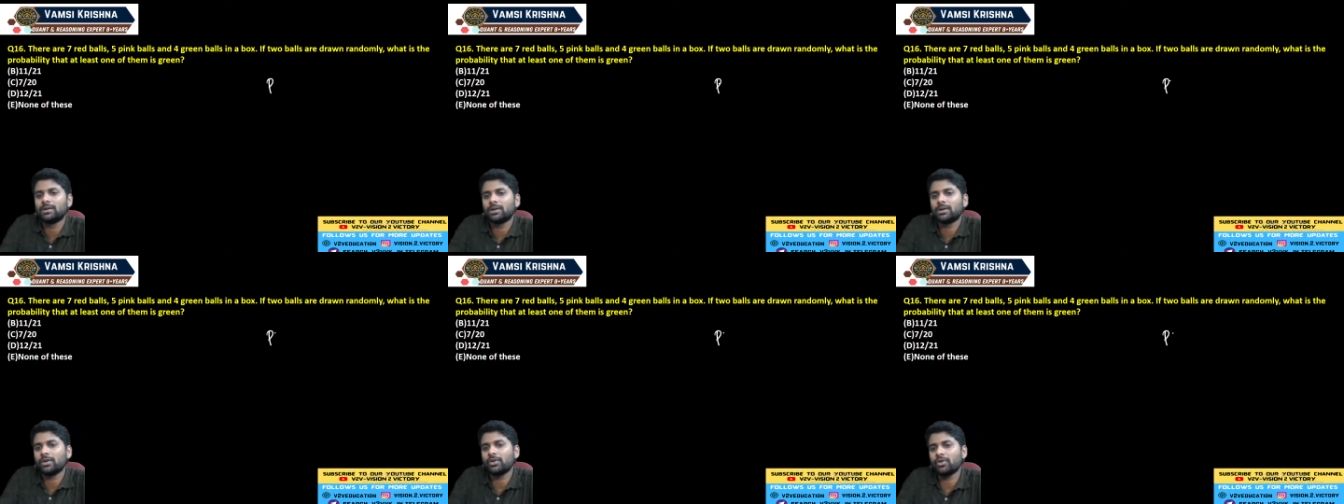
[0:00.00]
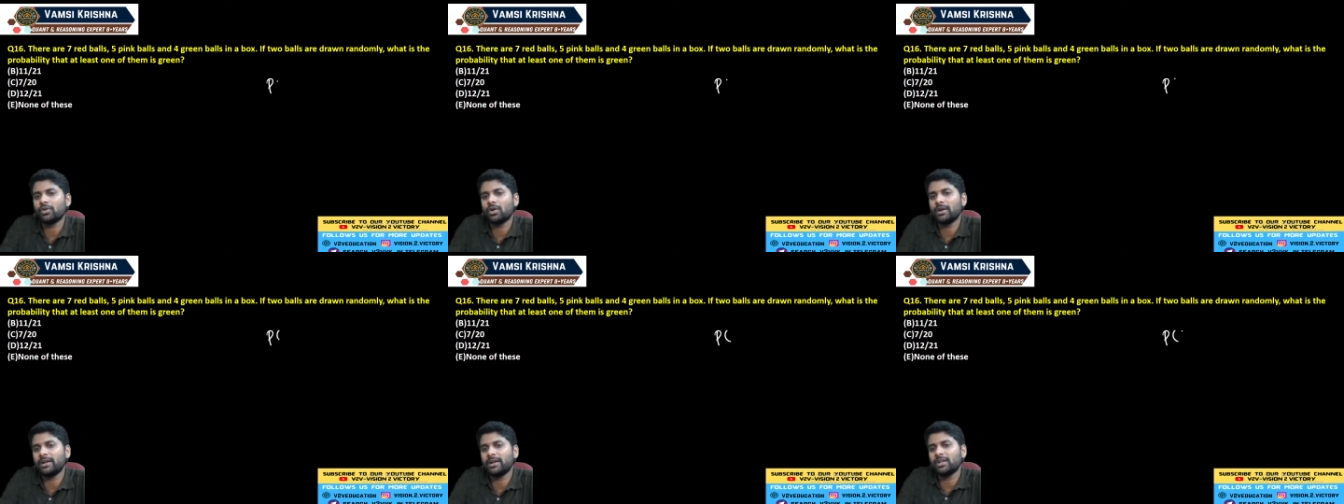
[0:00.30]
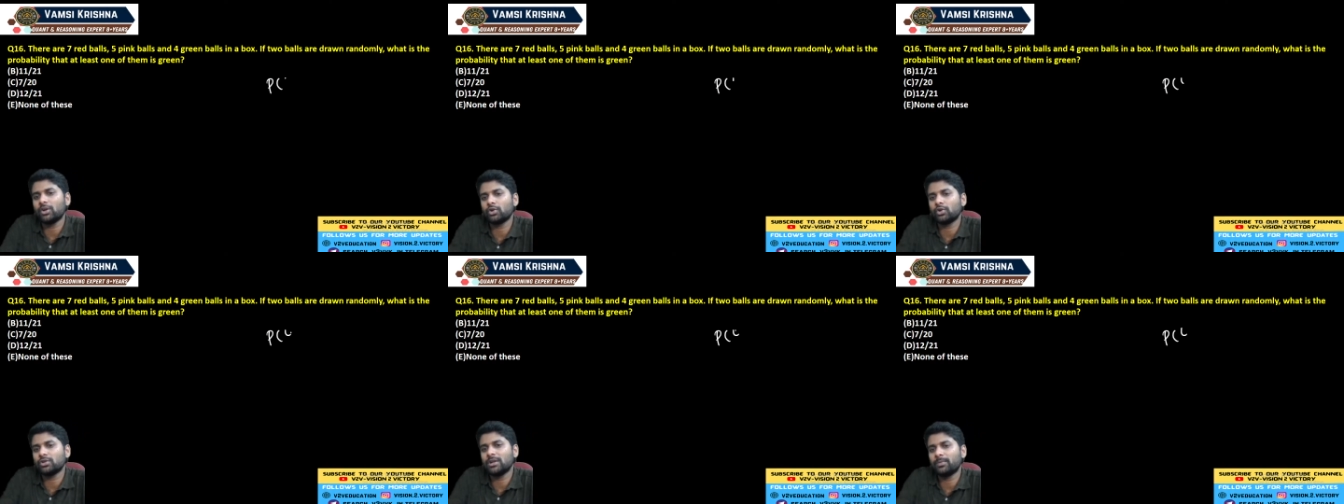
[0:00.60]
Now you already
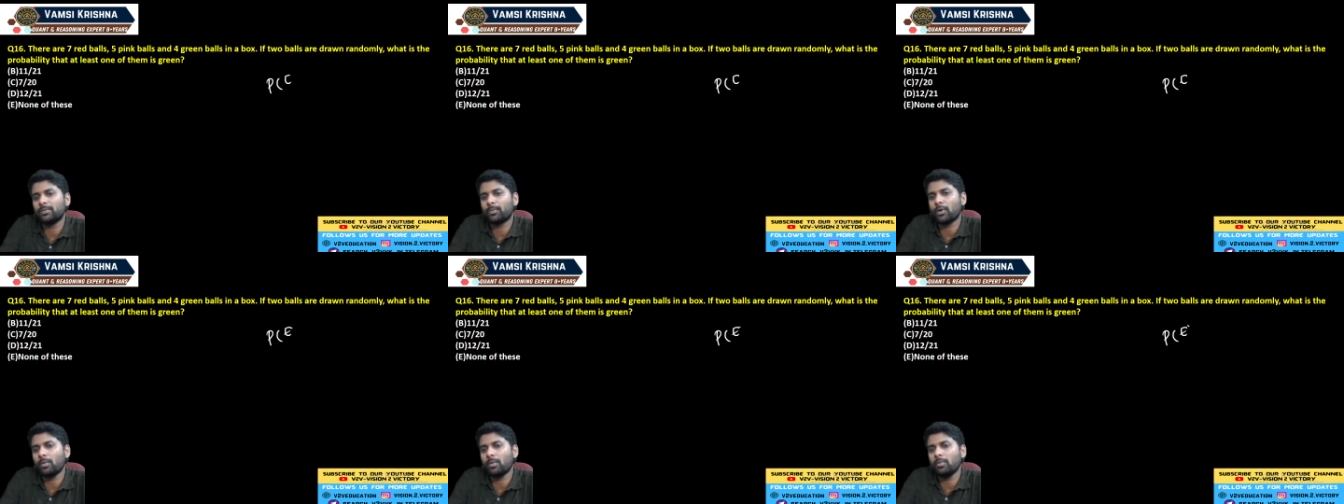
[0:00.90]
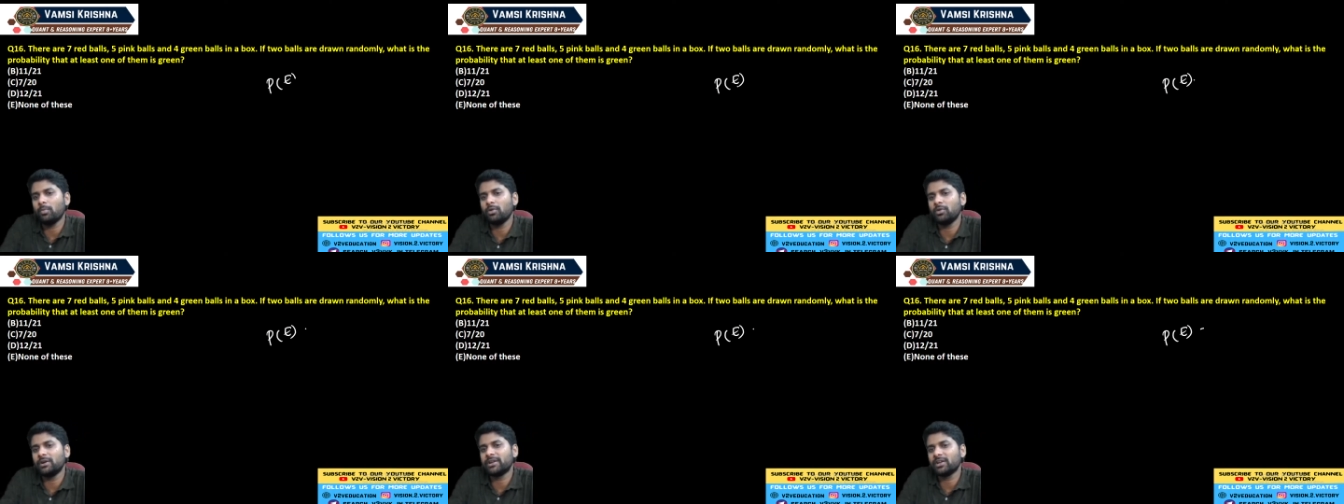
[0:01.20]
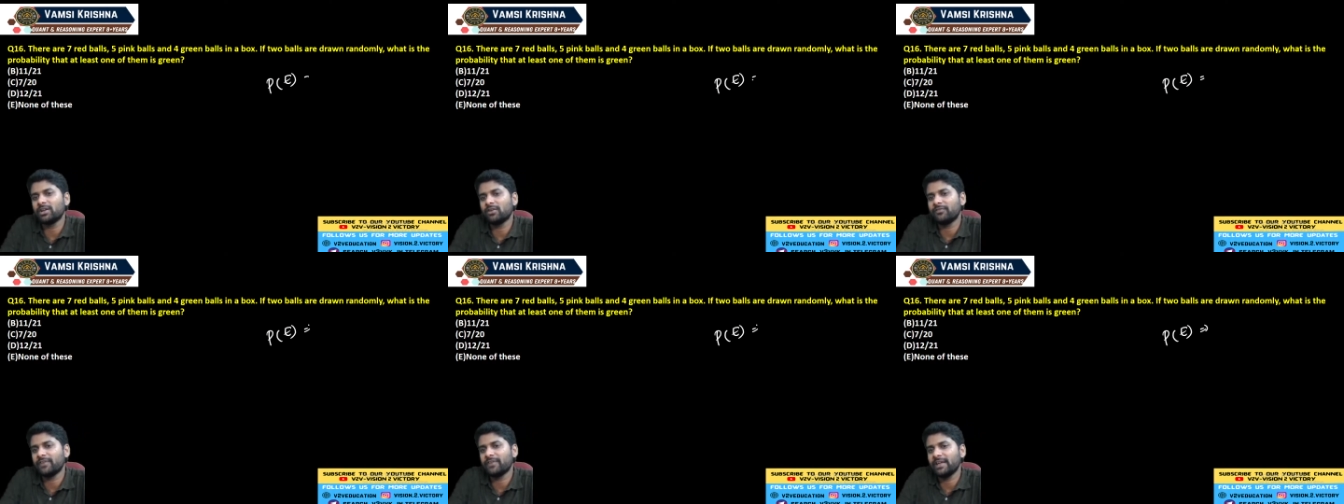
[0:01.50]
know that probability
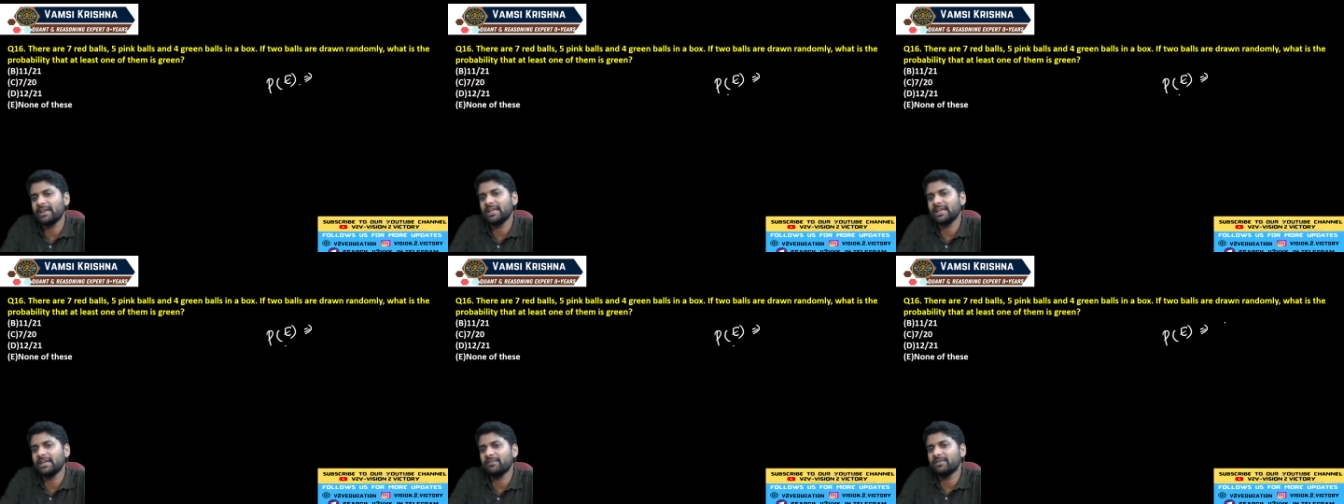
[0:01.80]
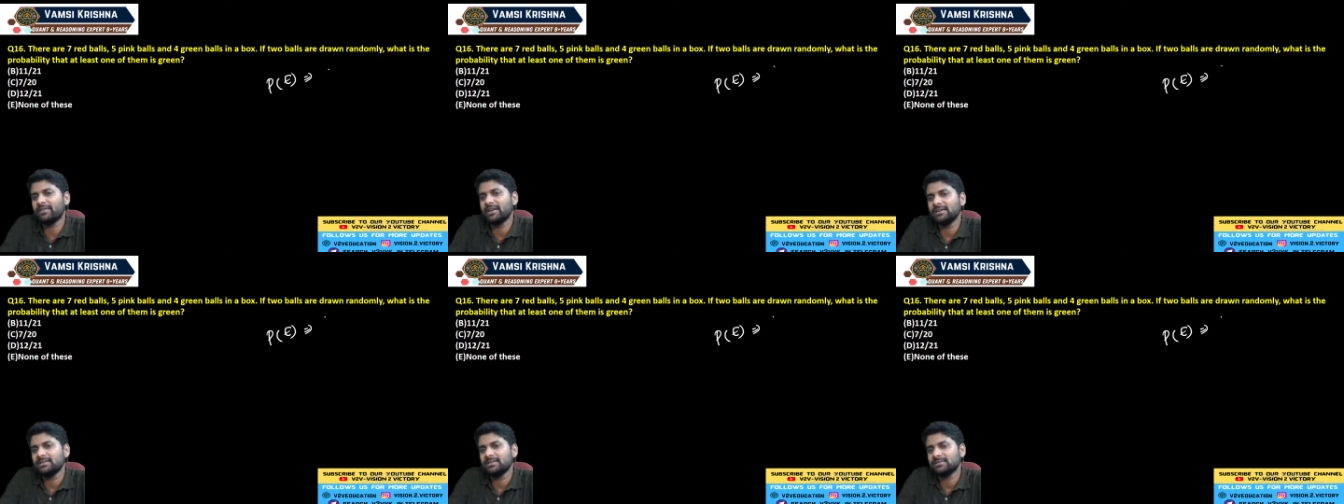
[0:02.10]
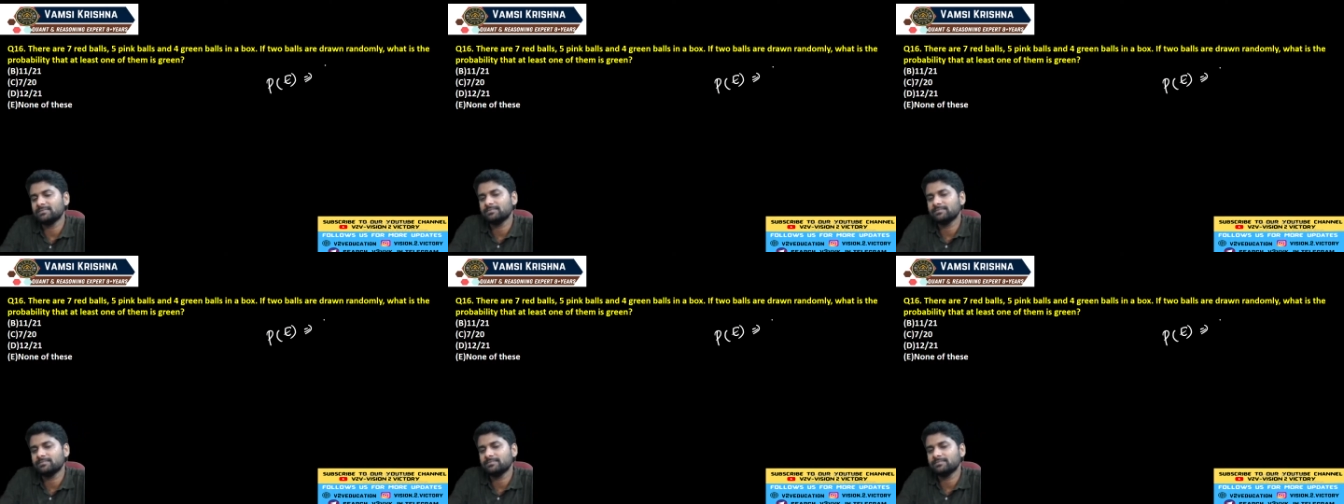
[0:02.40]
of any event,